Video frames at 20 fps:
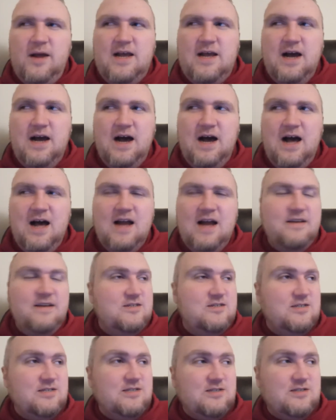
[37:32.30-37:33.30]
god is
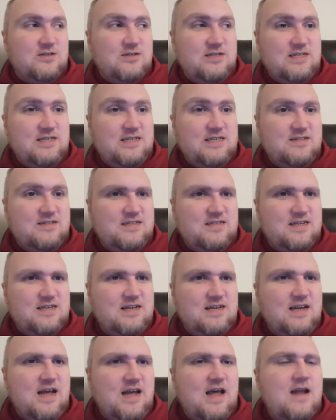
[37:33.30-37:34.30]
she starting to get sick
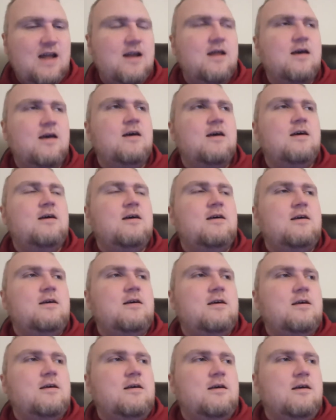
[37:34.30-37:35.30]
again
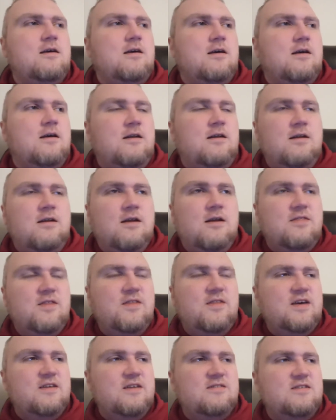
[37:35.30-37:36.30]

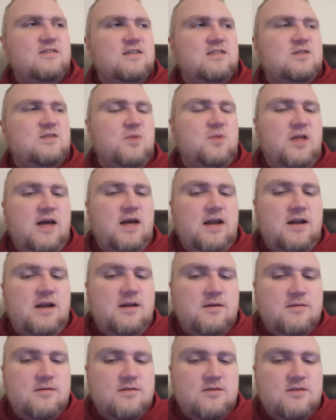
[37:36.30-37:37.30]
nothing is explained
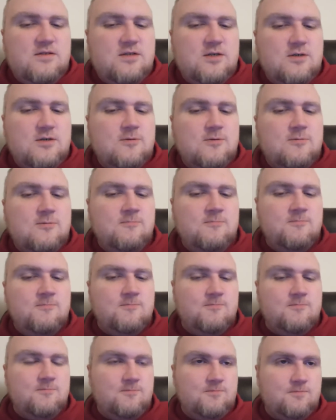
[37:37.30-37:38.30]
so
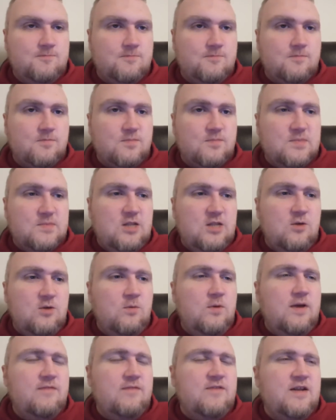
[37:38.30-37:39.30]

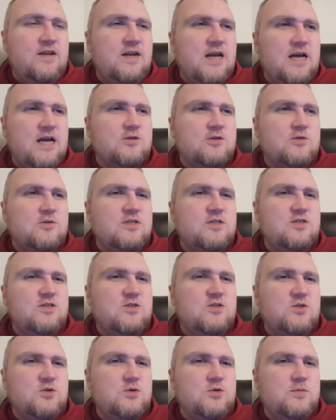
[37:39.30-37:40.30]
we have to naturally
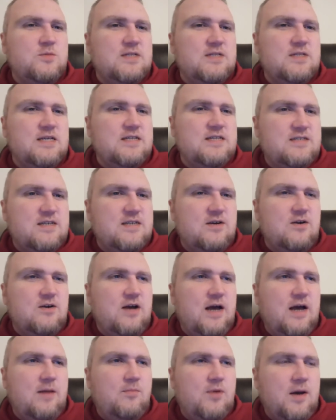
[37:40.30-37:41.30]
assume that sarah
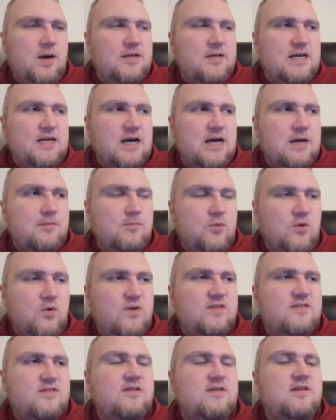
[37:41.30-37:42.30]
had probably gotten
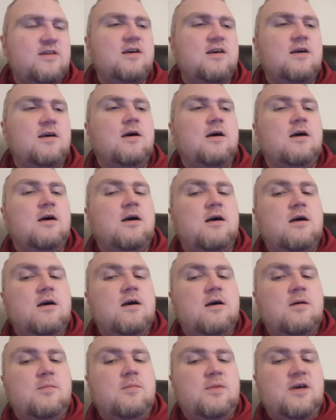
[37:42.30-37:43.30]
poisoned
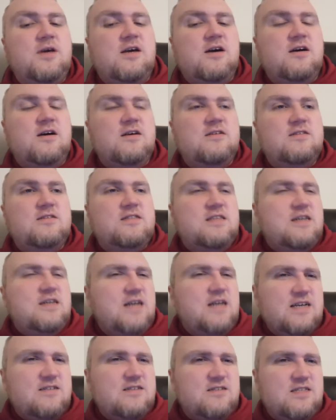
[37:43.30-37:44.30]
because the
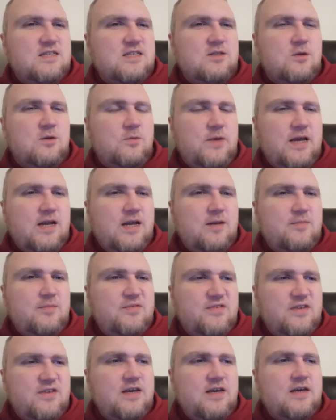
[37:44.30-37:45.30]
next thing that we end up
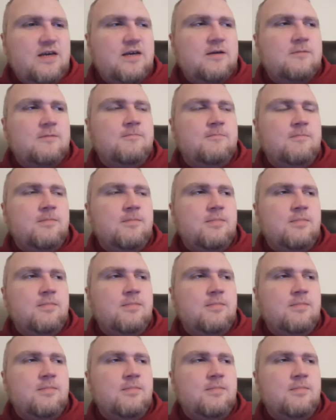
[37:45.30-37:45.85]
seeing